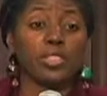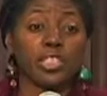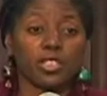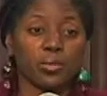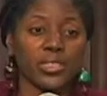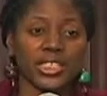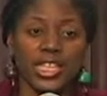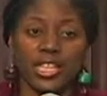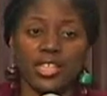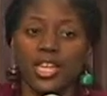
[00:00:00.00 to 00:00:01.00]
just to
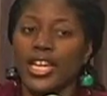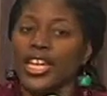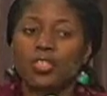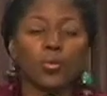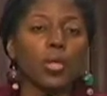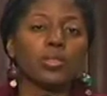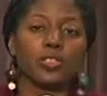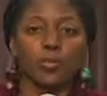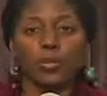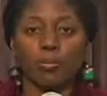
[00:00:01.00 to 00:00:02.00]
attend, and you
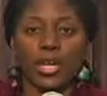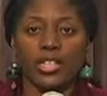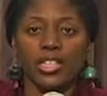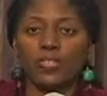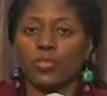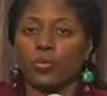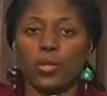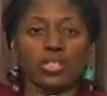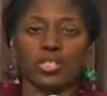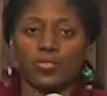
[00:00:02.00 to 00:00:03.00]
only knew about it if you
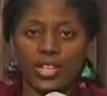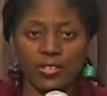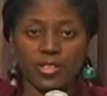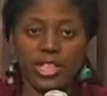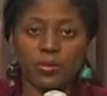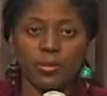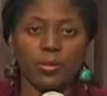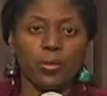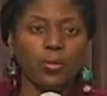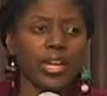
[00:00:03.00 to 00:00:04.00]
worked at a record
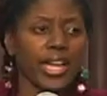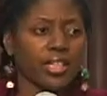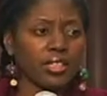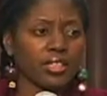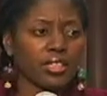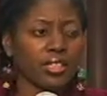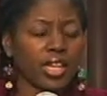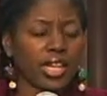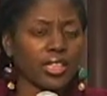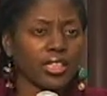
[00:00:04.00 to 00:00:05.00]
label or at a
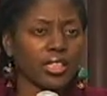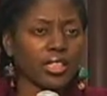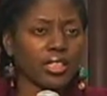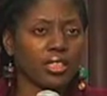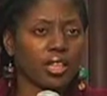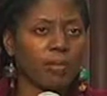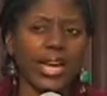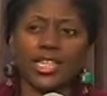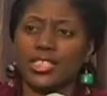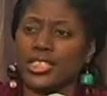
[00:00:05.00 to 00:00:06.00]

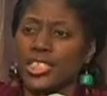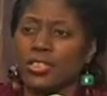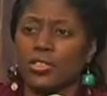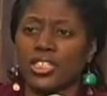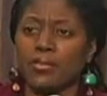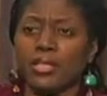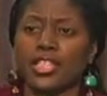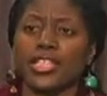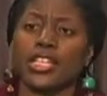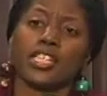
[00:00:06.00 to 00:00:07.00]
magazine or something
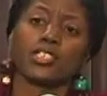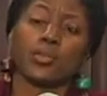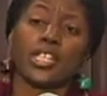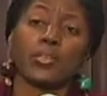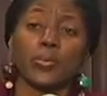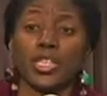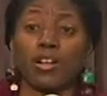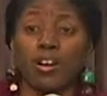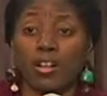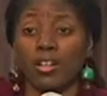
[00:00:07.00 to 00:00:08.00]
like that. So here we
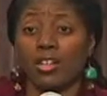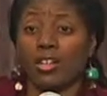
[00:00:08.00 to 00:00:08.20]
are,